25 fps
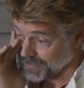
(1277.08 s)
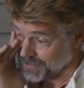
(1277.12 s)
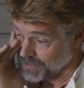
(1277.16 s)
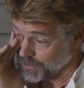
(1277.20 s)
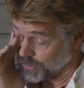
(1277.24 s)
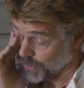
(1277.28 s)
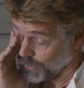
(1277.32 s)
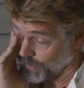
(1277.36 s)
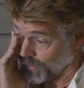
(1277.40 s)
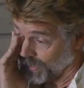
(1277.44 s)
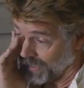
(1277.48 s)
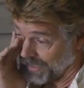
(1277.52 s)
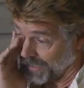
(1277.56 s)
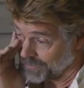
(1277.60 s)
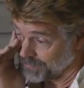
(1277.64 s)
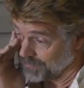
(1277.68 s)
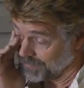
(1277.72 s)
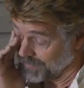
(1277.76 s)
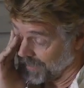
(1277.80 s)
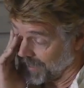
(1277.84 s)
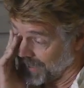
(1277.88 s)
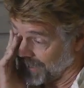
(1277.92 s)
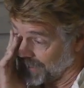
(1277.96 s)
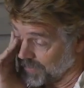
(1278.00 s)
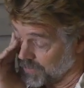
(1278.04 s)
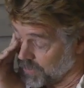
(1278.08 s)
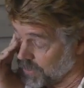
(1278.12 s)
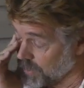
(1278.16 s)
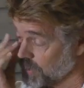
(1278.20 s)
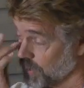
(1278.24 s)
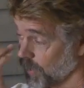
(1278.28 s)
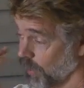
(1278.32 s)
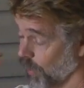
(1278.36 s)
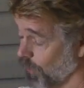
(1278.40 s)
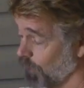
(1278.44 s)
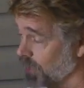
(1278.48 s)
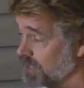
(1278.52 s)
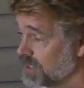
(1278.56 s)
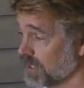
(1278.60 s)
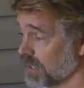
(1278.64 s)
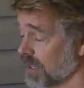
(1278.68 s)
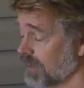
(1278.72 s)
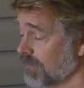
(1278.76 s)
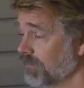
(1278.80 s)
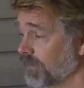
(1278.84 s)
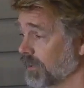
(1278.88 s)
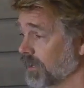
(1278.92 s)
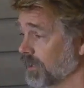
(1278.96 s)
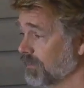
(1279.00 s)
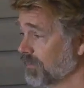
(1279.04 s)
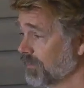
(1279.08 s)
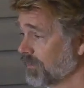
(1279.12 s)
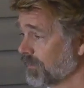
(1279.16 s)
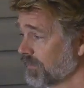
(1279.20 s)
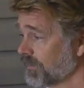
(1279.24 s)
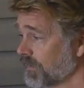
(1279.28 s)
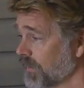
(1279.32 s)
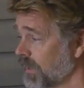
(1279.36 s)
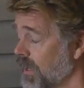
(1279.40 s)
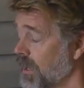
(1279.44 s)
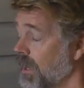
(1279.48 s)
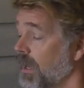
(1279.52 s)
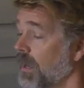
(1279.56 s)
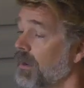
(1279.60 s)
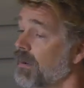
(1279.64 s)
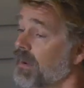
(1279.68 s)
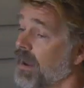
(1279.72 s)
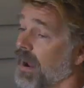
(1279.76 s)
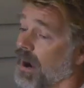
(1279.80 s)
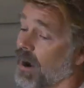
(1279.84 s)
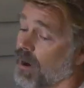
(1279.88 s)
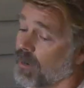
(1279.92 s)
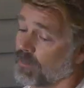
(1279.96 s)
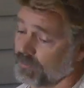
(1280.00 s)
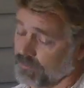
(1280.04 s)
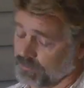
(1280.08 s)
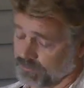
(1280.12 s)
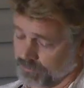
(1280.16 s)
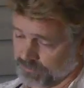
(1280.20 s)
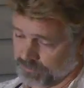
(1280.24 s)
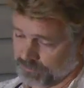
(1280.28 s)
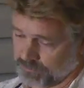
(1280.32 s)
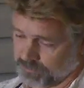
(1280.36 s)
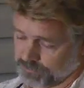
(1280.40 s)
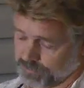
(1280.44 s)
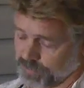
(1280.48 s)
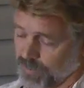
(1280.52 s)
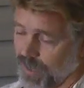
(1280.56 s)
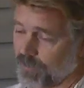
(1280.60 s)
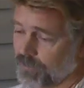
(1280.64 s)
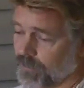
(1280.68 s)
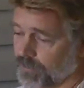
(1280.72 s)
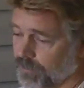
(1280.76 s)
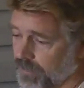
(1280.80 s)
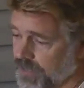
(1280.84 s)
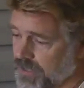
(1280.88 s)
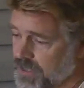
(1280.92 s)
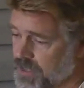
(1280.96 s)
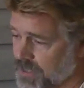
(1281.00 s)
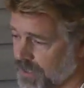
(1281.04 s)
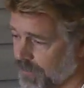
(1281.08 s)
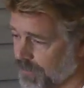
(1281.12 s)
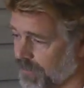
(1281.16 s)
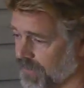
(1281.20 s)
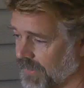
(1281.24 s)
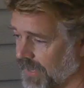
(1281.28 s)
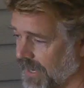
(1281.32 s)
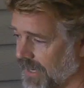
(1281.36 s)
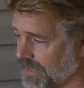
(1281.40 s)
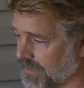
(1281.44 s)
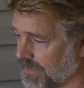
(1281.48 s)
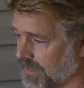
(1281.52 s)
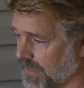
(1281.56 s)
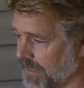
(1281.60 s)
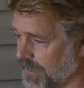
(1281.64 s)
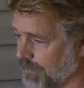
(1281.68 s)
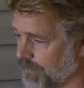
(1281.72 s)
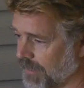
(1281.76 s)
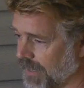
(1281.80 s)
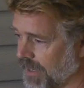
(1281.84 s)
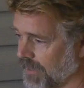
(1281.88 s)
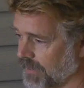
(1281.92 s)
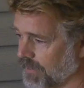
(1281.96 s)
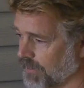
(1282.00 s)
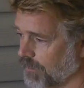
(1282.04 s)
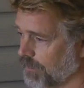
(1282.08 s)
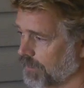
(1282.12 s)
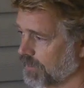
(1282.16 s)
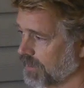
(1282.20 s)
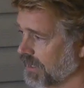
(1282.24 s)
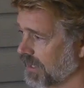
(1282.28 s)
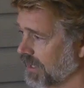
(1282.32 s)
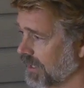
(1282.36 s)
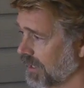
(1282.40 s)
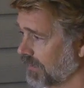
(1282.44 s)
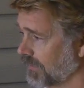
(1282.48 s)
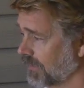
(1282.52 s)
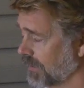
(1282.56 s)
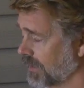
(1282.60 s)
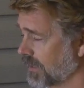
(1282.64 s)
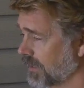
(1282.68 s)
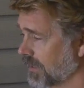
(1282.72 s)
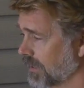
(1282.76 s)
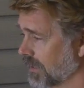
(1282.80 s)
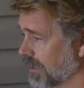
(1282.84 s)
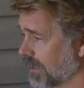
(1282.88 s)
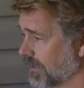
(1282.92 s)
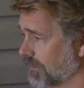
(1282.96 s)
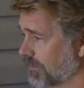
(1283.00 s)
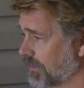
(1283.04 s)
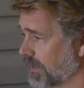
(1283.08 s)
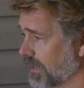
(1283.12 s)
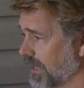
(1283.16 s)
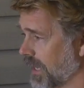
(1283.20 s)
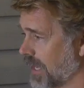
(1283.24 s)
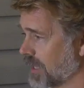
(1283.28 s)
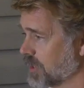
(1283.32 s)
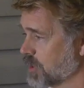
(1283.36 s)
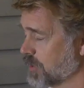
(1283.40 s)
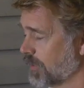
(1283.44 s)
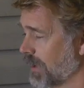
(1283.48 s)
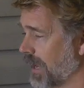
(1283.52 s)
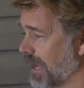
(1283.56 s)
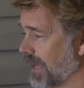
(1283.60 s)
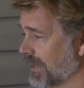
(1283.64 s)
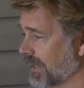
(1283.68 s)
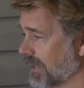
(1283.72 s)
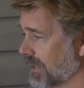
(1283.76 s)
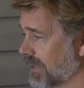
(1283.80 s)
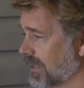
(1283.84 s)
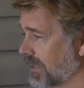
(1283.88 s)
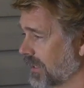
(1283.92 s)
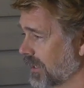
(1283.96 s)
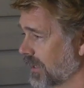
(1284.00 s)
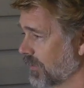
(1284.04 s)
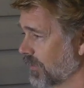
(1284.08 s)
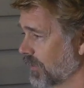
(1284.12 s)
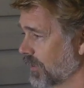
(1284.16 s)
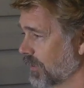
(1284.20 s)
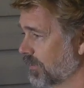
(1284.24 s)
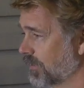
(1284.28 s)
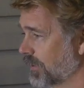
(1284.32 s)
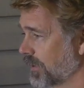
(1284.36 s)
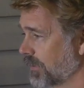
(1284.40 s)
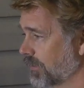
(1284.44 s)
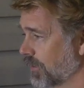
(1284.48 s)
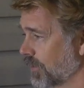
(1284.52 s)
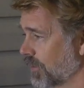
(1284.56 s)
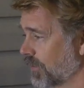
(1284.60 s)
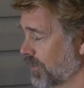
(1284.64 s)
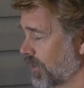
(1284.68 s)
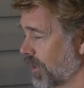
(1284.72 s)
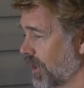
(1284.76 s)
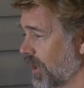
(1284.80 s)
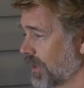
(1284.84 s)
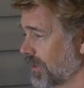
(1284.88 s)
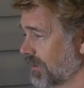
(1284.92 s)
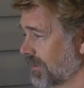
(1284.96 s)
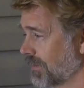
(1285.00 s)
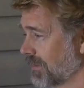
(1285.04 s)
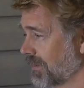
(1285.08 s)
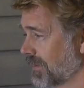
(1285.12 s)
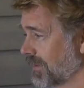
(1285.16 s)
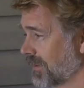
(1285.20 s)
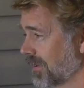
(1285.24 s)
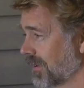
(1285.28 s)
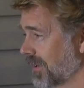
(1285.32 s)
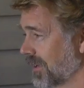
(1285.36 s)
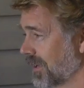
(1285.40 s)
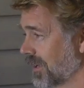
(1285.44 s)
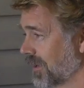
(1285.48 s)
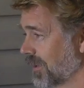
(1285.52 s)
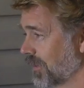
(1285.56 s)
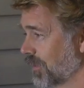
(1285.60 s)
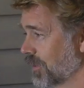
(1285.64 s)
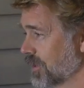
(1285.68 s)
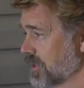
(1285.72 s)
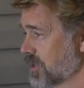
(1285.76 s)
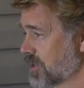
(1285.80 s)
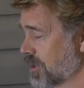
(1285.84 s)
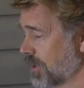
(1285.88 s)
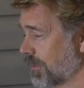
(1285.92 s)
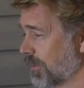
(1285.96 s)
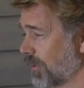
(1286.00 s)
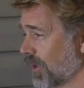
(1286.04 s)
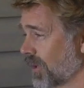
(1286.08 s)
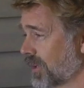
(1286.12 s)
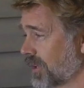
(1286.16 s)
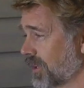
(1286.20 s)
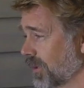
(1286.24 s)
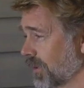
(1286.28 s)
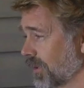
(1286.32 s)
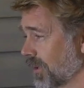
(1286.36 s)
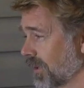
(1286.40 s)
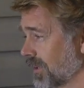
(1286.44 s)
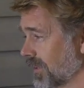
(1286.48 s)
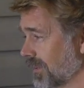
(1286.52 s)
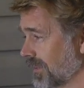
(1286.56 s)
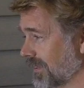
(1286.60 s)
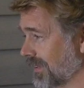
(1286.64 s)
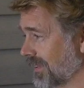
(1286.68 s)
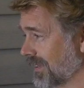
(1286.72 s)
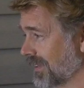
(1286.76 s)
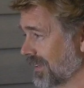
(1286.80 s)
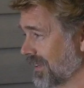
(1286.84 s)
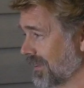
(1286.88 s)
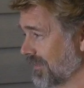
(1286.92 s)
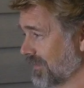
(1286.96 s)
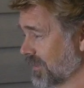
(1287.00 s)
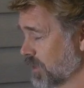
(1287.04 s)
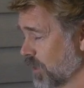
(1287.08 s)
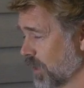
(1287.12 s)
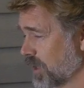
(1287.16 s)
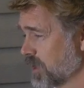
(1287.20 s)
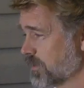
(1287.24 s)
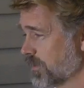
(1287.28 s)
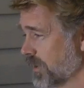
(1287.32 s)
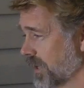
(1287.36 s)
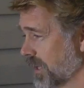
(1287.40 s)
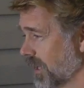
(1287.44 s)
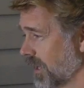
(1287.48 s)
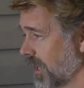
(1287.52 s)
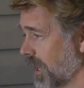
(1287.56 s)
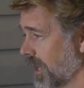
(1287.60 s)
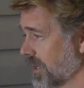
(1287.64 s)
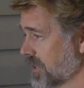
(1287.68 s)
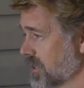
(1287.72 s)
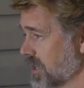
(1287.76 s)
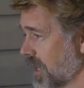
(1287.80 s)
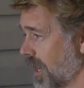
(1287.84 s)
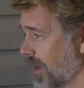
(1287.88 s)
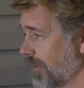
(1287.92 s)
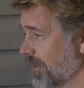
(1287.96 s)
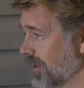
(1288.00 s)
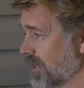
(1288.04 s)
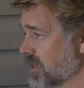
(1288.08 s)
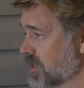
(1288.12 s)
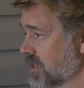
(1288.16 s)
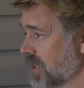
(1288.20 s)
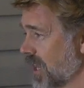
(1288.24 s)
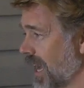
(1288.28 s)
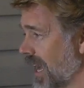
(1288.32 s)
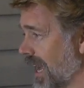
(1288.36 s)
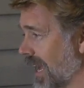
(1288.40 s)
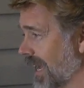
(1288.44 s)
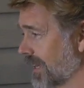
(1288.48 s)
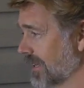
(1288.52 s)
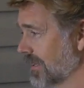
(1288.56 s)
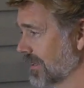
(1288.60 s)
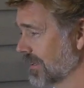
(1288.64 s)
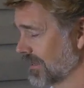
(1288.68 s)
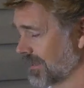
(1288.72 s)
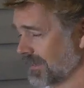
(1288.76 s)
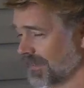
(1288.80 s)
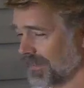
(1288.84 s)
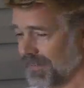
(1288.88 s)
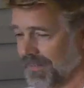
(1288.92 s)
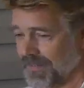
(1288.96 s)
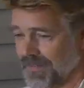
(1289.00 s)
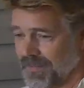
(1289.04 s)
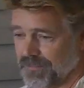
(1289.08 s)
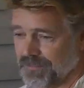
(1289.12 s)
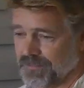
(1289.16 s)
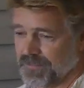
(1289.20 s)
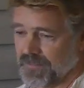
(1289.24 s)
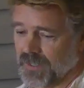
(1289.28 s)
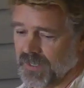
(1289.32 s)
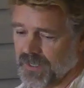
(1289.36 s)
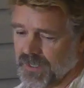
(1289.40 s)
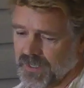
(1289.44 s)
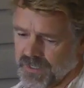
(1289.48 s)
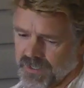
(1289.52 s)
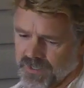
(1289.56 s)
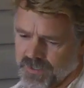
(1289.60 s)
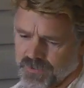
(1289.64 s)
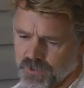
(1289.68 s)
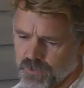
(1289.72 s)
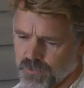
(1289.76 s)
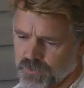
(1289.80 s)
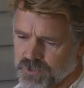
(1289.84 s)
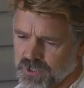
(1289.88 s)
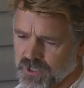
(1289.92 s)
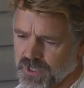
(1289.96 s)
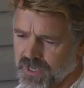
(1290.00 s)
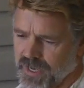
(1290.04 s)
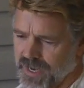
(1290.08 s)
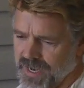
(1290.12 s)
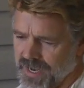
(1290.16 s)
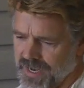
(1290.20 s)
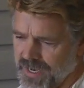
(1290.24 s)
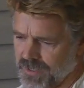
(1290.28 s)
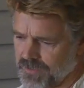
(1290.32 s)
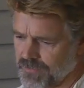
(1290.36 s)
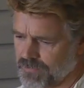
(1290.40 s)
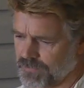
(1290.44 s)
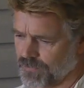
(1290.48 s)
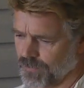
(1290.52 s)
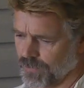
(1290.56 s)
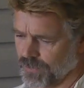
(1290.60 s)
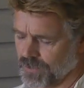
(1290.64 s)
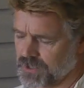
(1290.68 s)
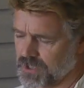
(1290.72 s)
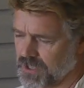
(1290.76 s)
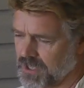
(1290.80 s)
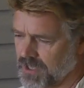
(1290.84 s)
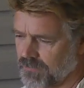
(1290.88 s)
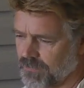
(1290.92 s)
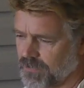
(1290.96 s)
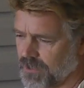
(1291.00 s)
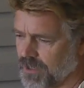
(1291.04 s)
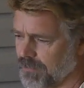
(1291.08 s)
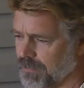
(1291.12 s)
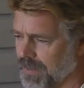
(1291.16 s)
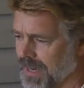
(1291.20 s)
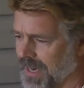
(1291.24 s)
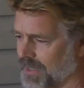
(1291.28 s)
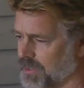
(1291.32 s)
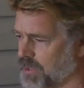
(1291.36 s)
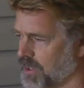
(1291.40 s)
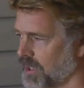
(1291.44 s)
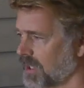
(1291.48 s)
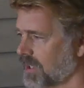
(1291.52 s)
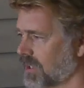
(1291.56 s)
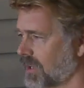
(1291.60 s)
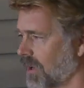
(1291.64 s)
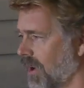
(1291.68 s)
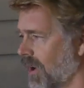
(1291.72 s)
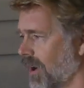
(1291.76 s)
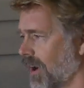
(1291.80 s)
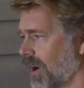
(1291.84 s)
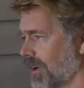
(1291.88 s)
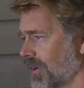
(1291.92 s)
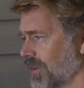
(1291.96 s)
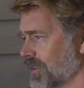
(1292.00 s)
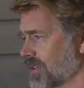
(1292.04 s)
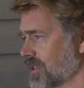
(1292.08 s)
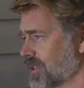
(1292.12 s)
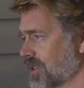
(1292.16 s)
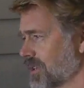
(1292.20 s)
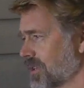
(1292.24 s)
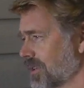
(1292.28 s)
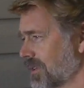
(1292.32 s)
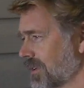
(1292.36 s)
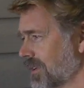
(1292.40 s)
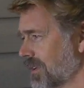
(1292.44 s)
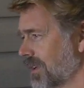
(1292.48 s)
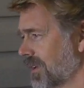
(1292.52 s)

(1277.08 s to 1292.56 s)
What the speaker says: So I just always loved it. Now, probably some of that came out of being the asthmatic kid that people thought was tubercular. So I spent a lot of time inside. There was an ad for TV magic cards.